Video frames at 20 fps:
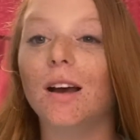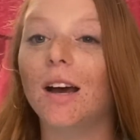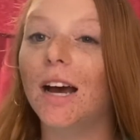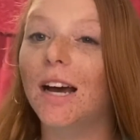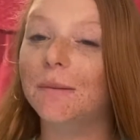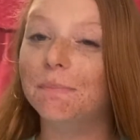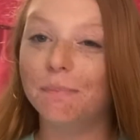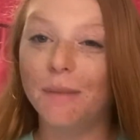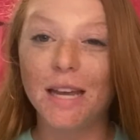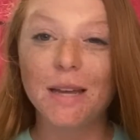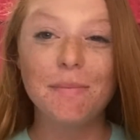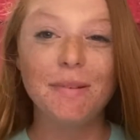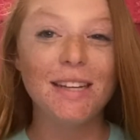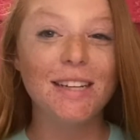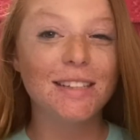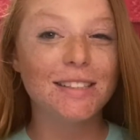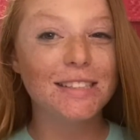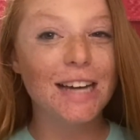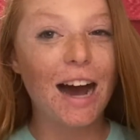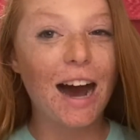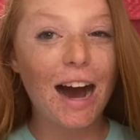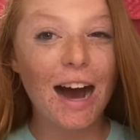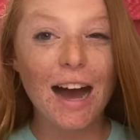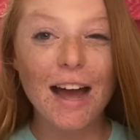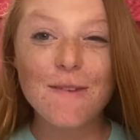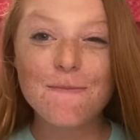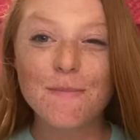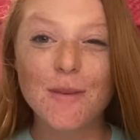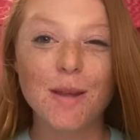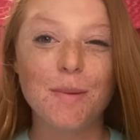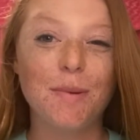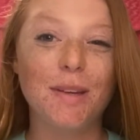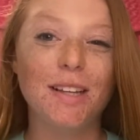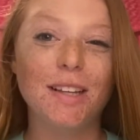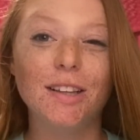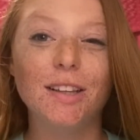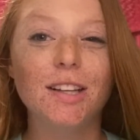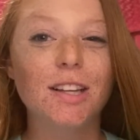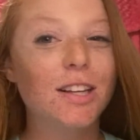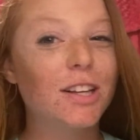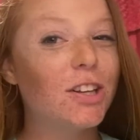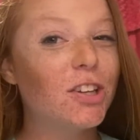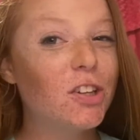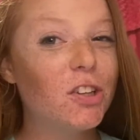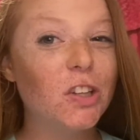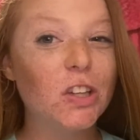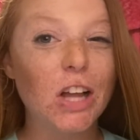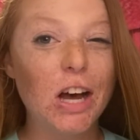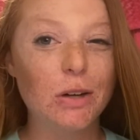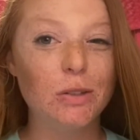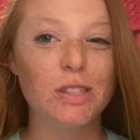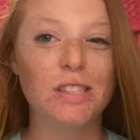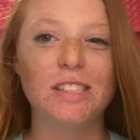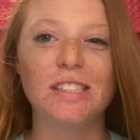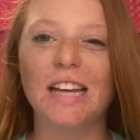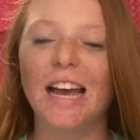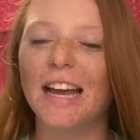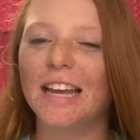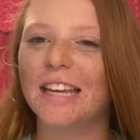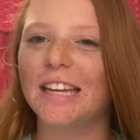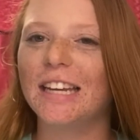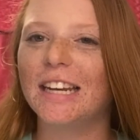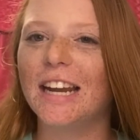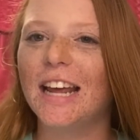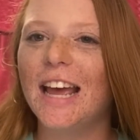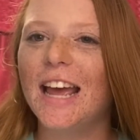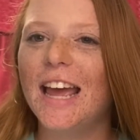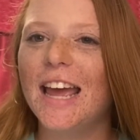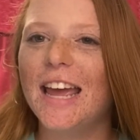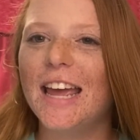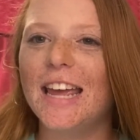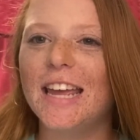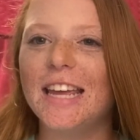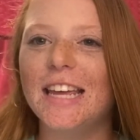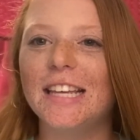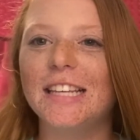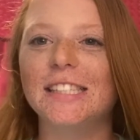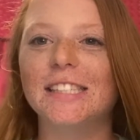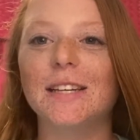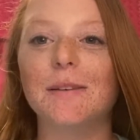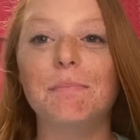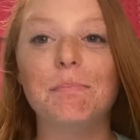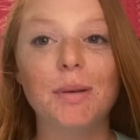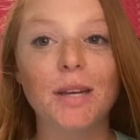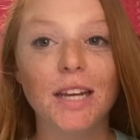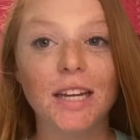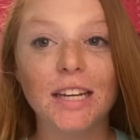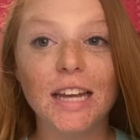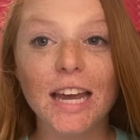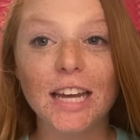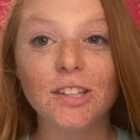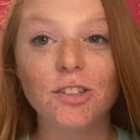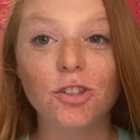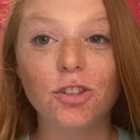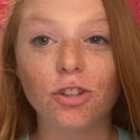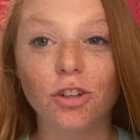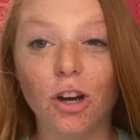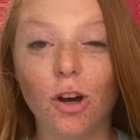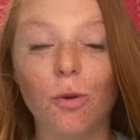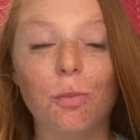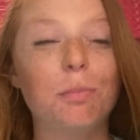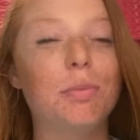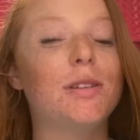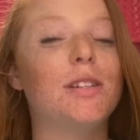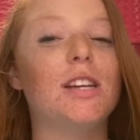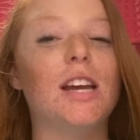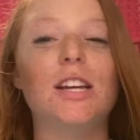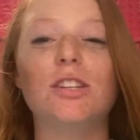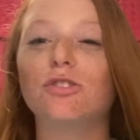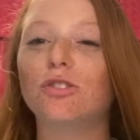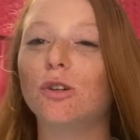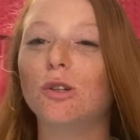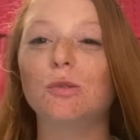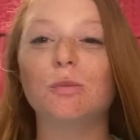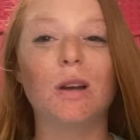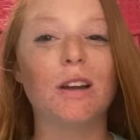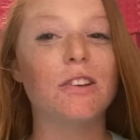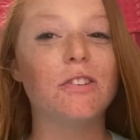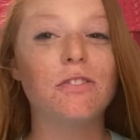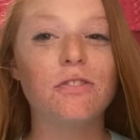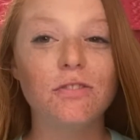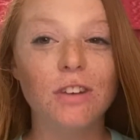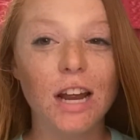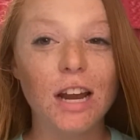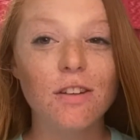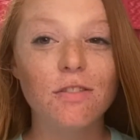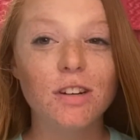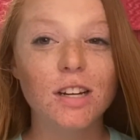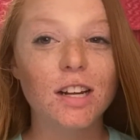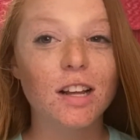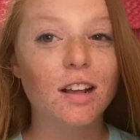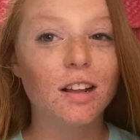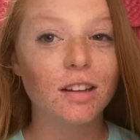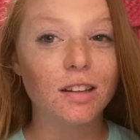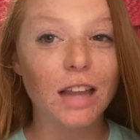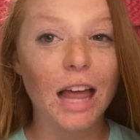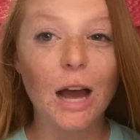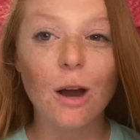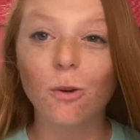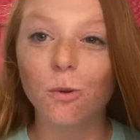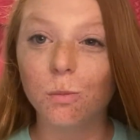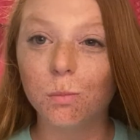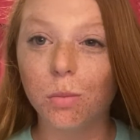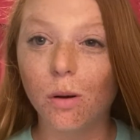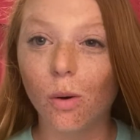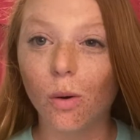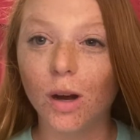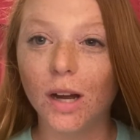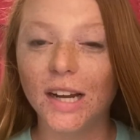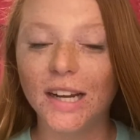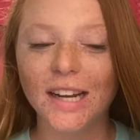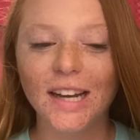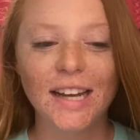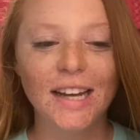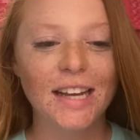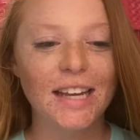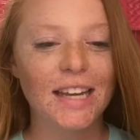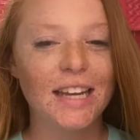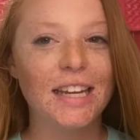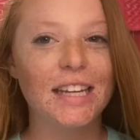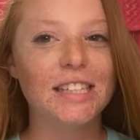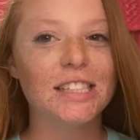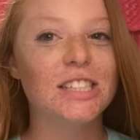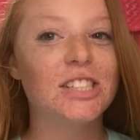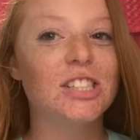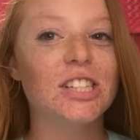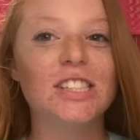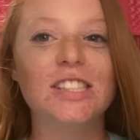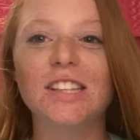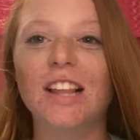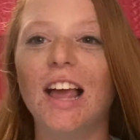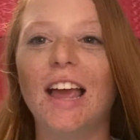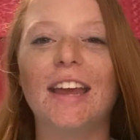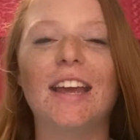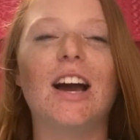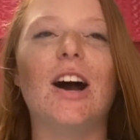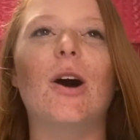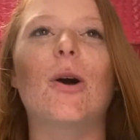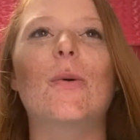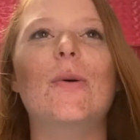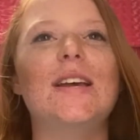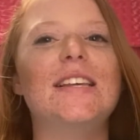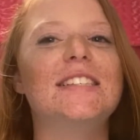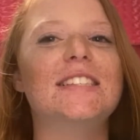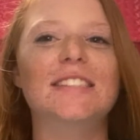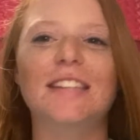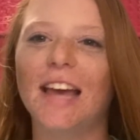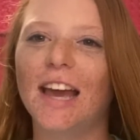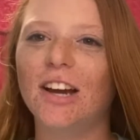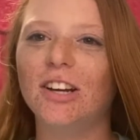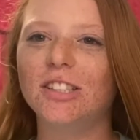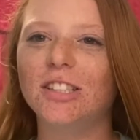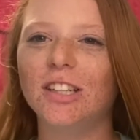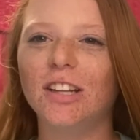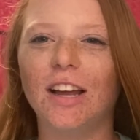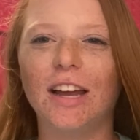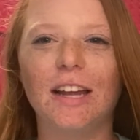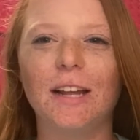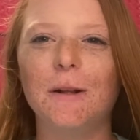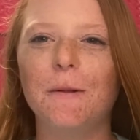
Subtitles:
maybe a tie, maybe a close second is Pietro. Pietro is my favorite clown boy. He's just like always there to like